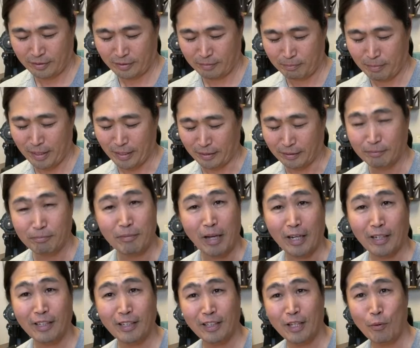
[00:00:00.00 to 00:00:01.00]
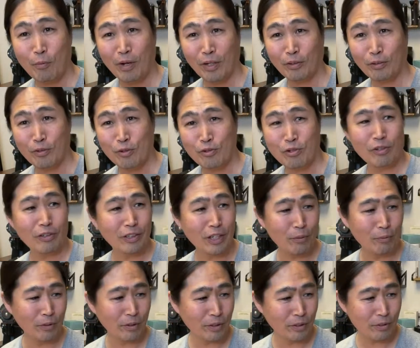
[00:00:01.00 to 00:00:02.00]
Man, I cannot wait to share that
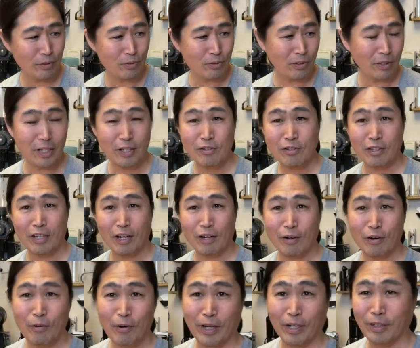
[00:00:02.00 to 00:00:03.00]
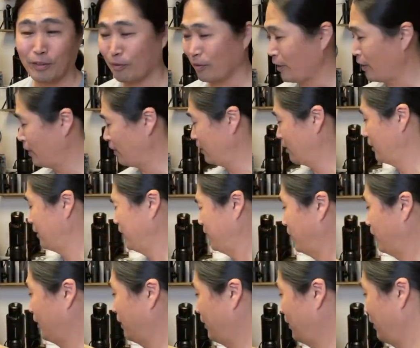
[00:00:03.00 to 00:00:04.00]
with you. So let's get going, okay?
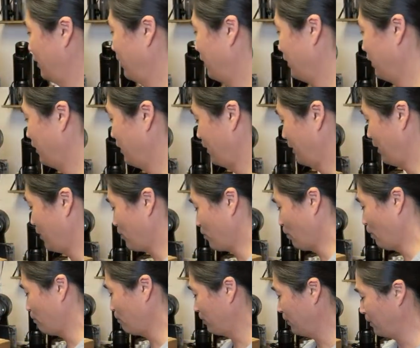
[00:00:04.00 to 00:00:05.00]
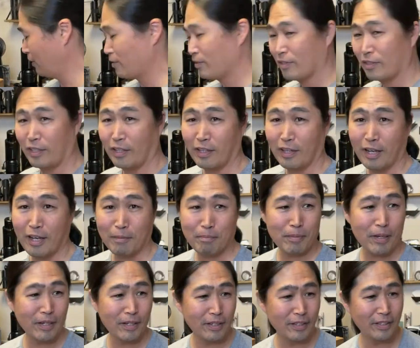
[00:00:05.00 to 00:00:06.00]
Let's open this thing up.